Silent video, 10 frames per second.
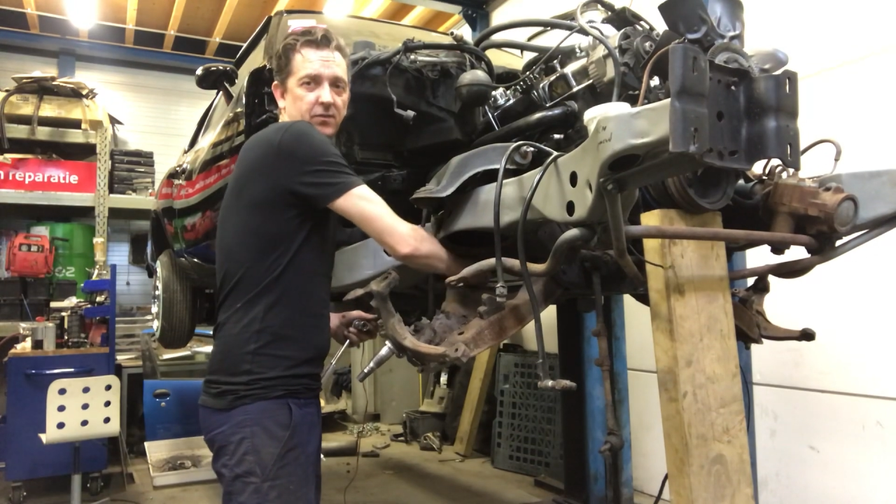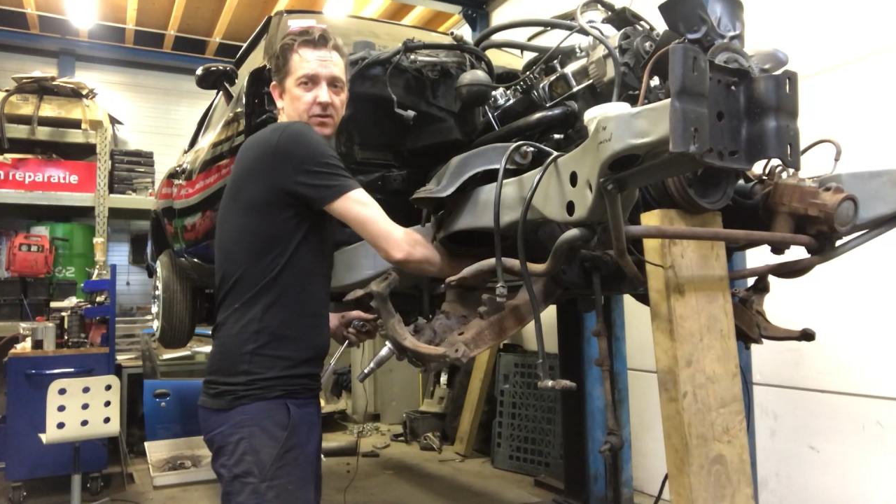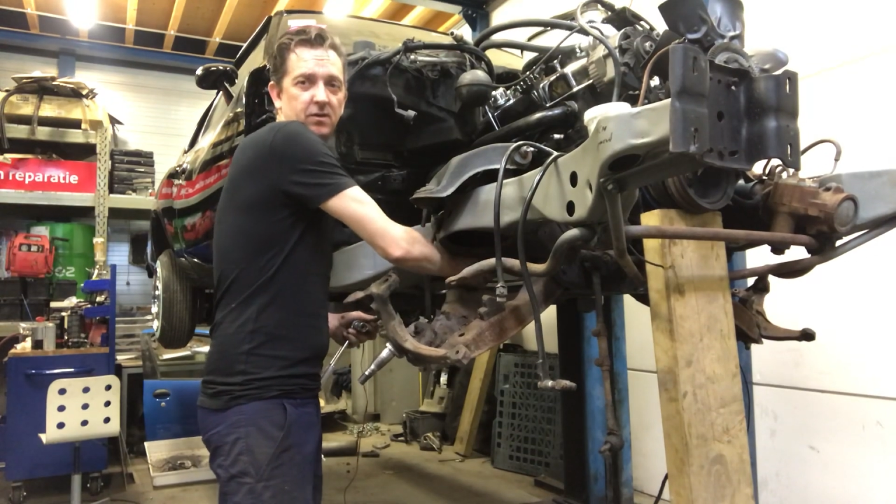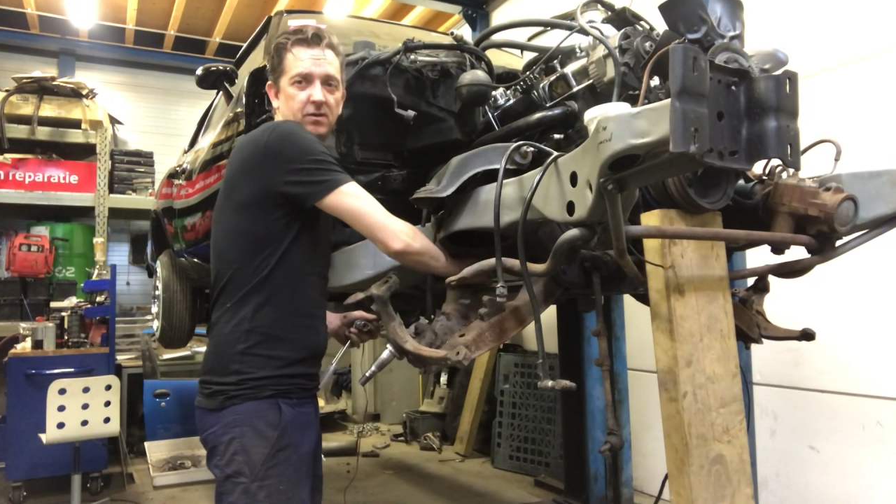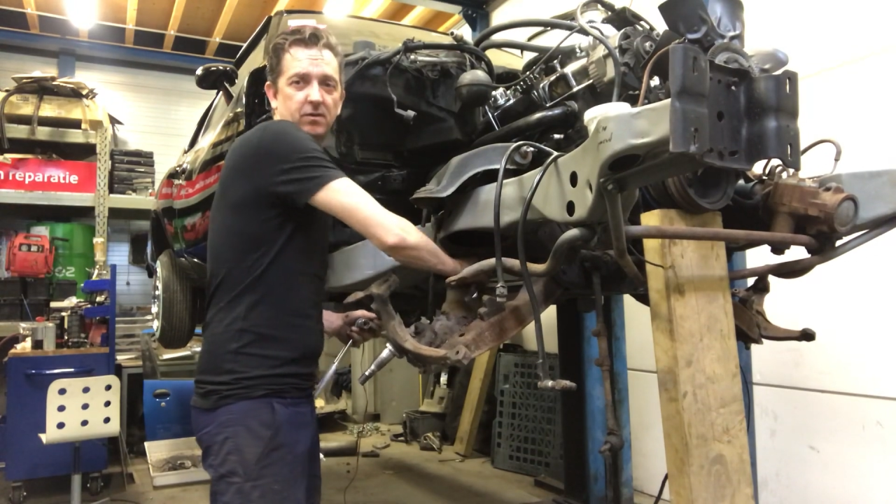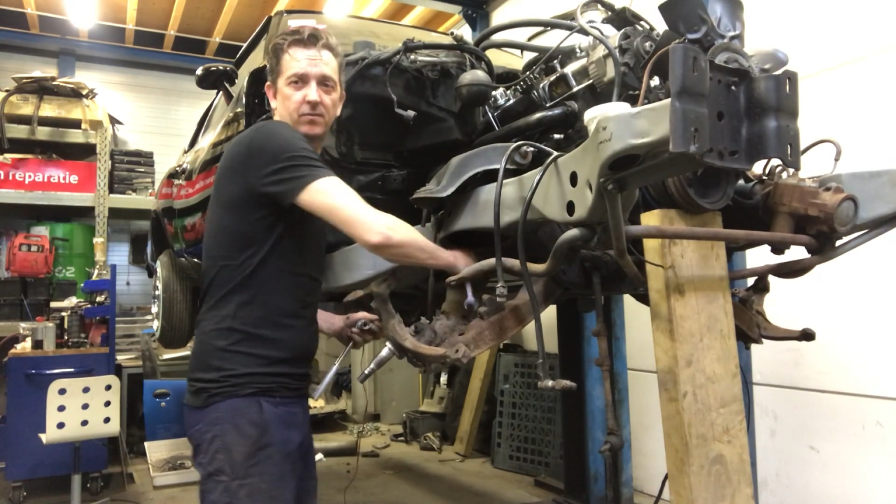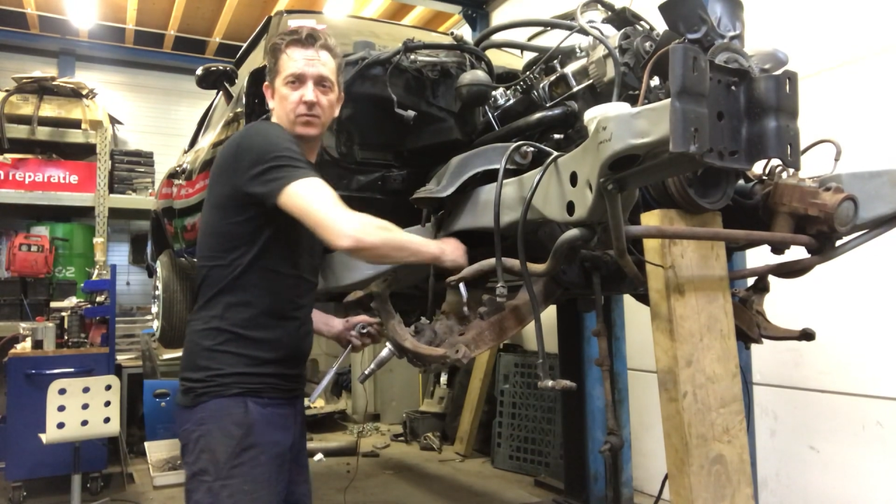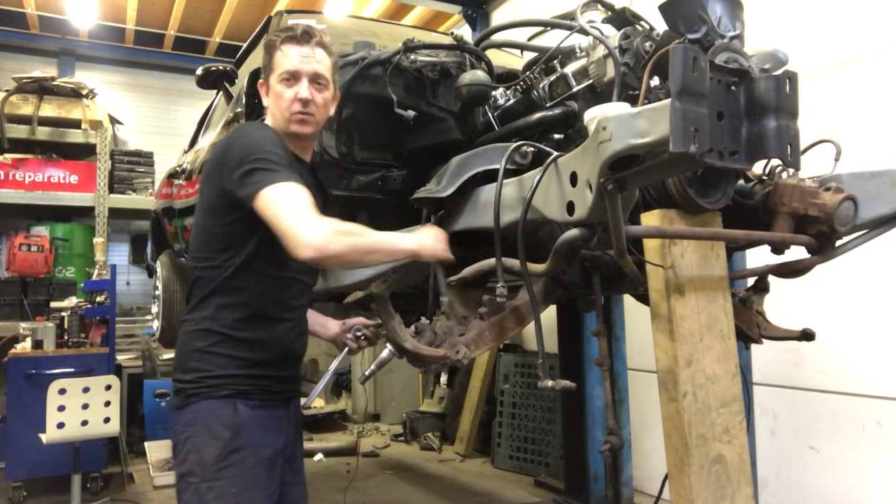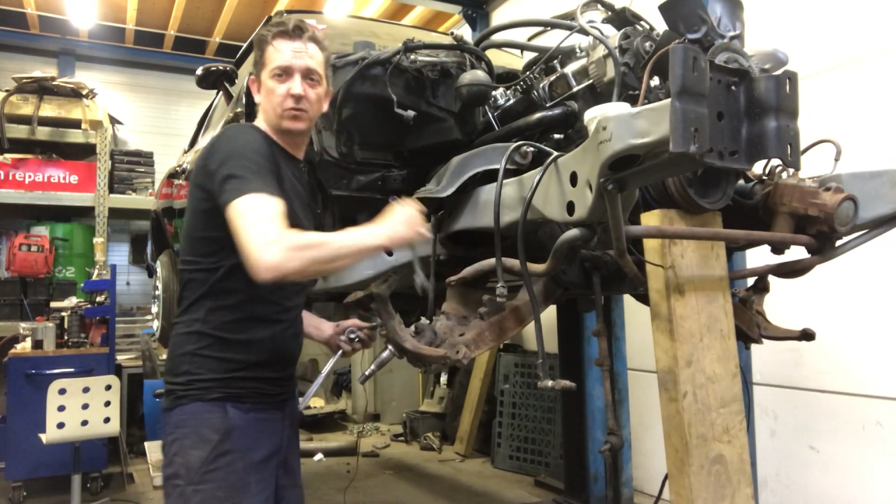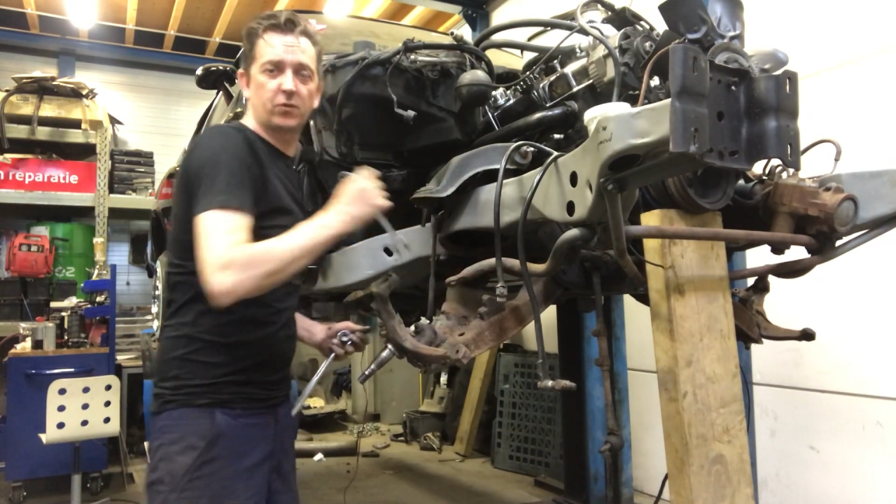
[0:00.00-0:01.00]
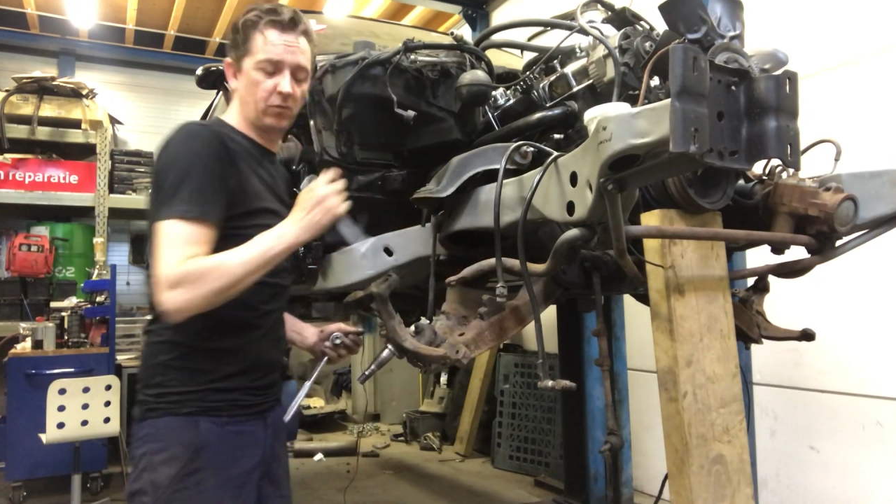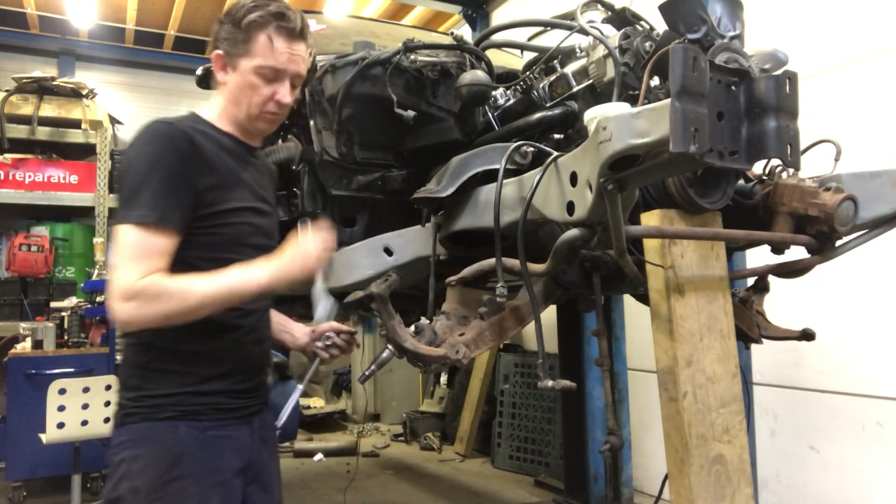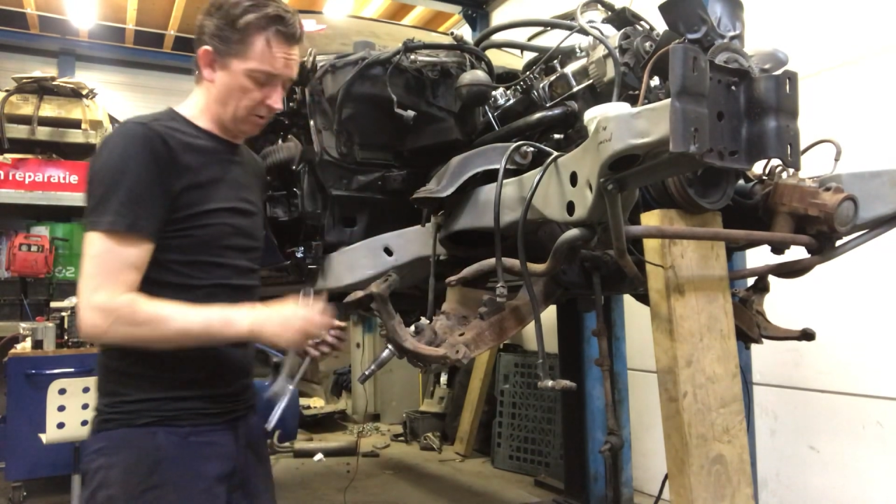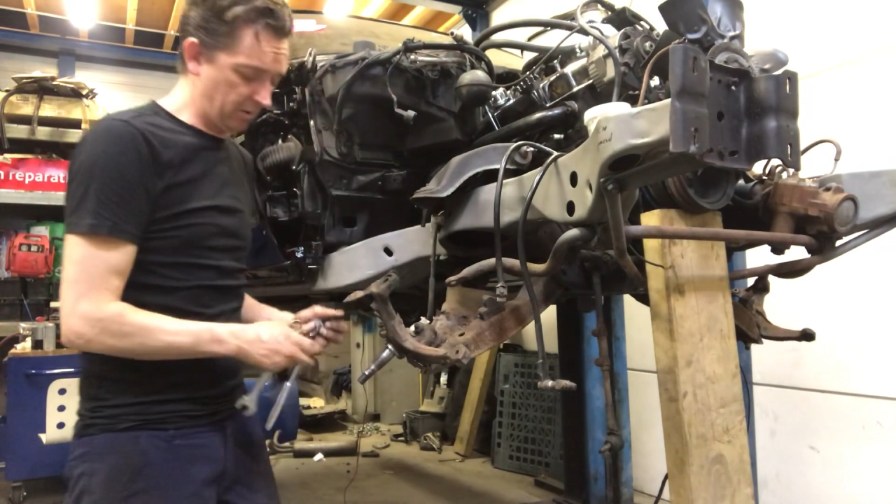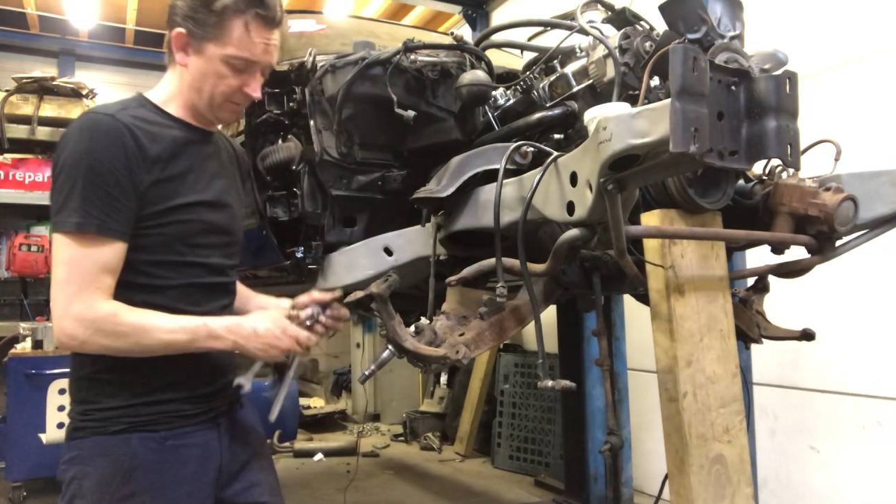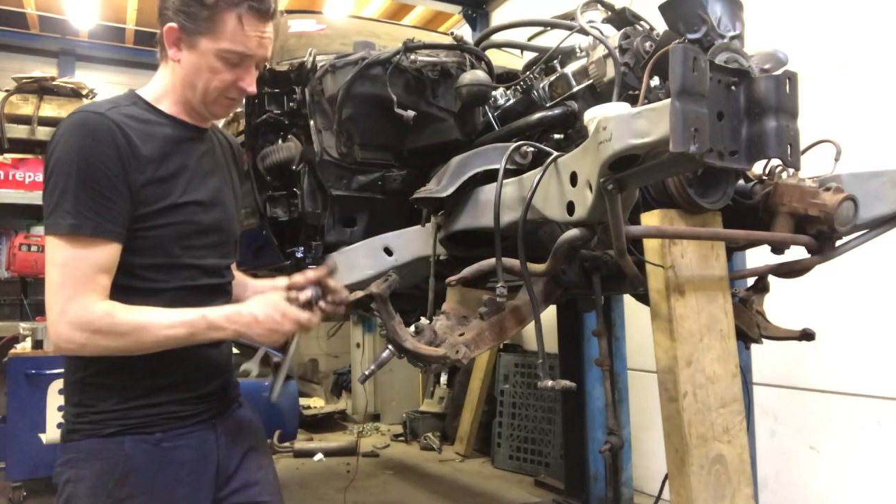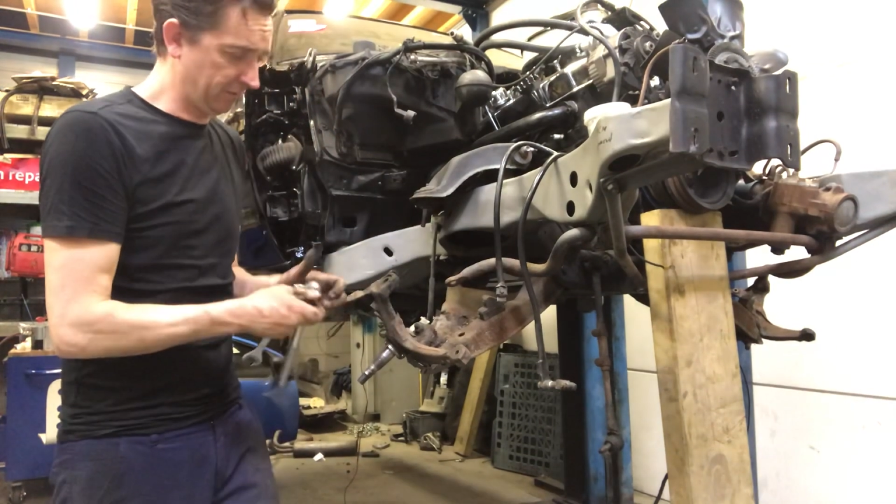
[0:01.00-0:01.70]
the control arms